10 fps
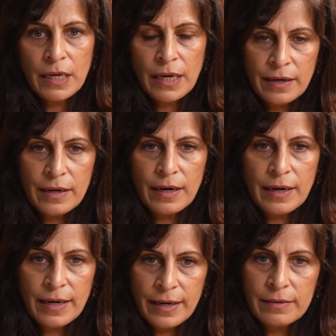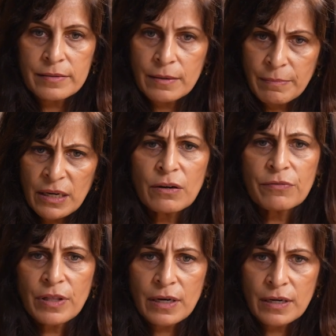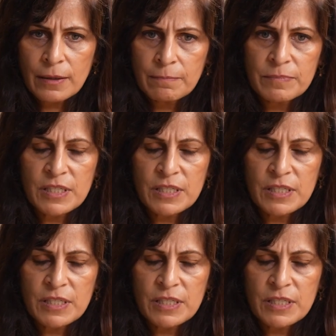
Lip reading: India and many of the